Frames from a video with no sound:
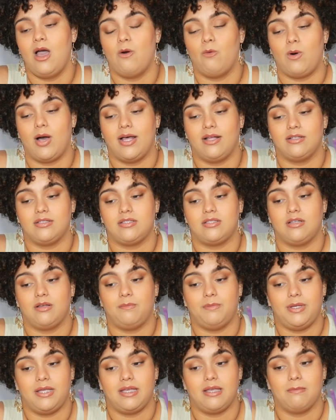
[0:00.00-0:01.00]
while still
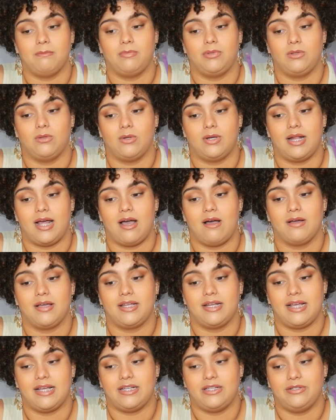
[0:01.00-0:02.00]
being employed? How
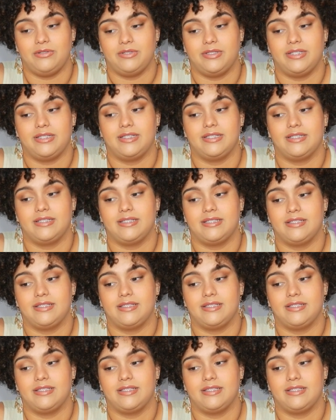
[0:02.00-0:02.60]
can I do this?